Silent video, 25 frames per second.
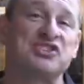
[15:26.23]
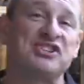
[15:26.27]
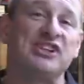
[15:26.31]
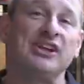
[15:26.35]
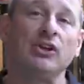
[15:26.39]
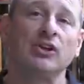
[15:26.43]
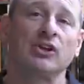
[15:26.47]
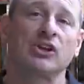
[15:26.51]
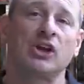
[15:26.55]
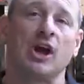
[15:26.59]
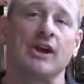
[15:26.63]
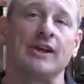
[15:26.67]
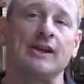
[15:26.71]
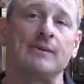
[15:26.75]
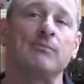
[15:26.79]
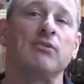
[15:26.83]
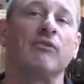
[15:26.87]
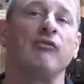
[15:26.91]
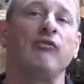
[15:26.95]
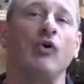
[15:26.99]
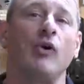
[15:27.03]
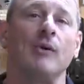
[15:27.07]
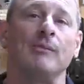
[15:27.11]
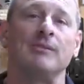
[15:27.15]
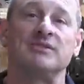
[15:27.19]
steel cutting
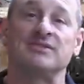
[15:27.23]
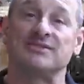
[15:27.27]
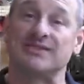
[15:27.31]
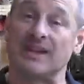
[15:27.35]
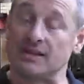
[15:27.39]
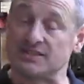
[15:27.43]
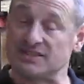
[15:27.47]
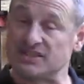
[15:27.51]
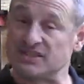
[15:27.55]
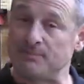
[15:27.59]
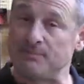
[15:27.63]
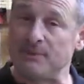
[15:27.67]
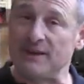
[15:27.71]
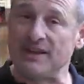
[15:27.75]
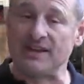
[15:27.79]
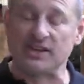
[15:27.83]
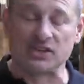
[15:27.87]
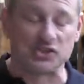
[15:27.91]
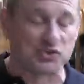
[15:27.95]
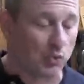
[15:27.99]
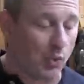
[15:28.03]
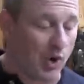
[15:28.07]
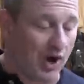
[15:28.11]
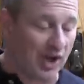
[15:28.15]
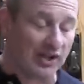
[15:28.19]
performance, that speed
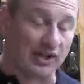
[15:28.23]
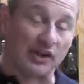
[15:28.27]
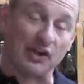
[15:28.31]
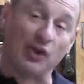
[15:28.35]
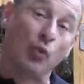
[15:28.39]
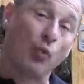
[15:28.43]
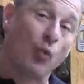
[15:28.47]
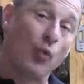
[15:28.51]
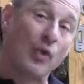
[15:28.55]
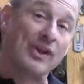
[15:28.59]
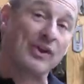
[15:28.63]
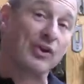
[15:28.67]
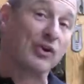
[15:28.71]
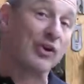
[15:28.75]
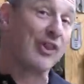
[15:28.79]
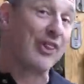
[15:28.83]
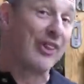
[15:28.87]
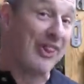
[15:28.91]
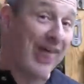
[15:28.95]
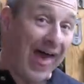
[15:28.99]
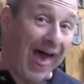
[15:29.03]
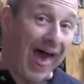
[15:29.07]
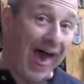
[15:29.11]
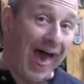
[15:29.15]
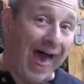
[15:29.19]
as well, and the winner of
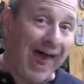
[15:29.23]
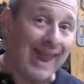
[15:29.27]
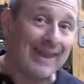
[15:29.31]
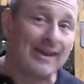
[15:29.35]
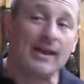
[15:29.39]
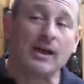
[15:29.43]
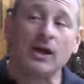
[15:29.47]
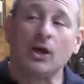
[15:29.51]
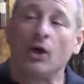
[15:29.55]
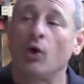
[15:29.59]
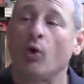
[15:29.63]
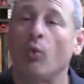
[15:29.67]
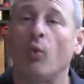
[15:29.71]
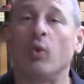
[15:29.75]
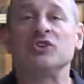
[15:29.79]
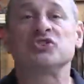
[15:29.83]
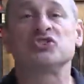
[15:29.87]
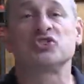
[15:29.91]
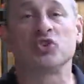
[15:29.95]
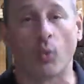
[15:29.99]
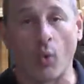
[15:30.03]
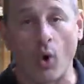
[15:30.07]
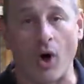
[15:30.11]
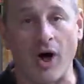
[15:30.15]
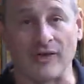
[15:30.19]
that was
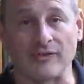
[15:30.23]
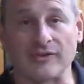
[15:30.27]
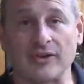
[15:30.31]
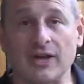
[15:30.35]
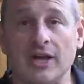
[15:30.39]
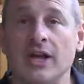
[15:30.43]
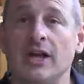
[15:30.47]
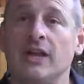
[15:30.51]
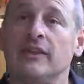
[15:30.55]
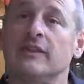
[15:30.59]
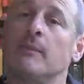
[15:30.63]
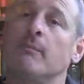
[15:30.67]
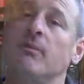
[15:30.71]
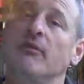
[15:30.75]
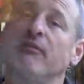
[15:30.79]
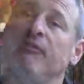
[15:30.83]
DeWalt. The